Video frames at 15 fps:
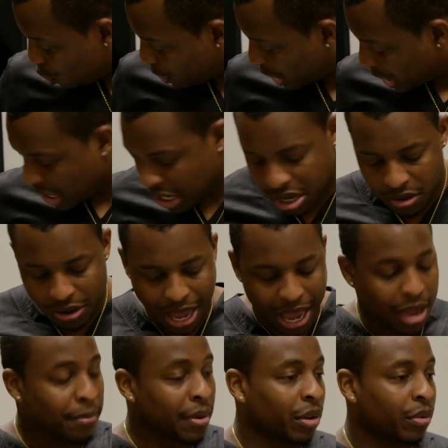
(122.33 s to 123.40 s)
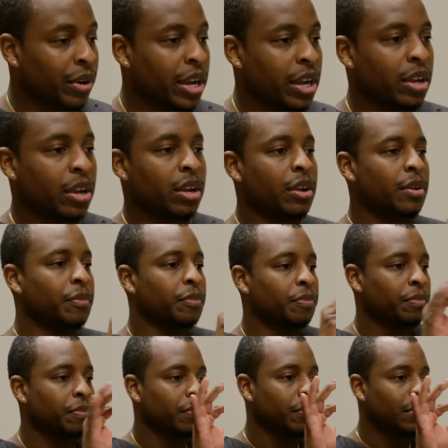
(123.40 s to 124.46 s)
Yuki ate my ring,
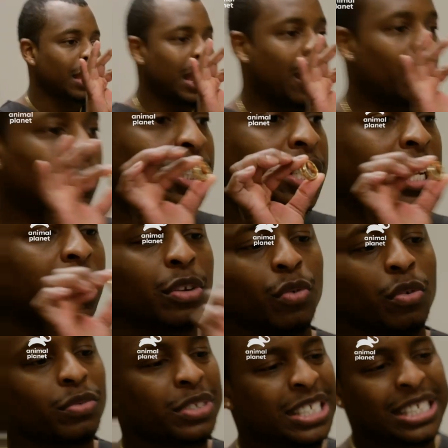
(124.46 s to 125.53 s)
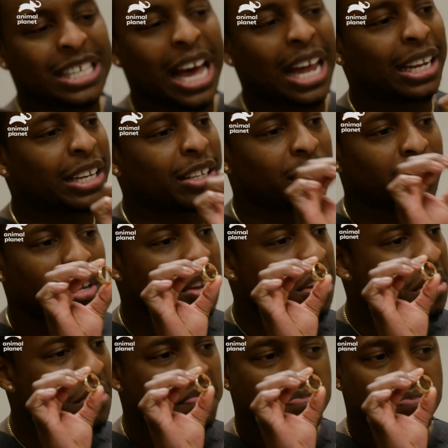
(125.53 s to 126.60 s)
I would see a solid
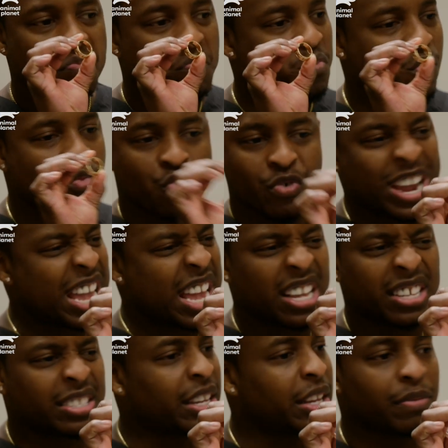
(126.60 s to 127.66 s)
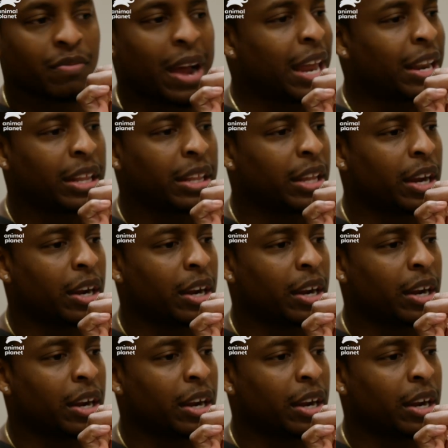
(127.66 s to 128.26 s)
ring sitting right in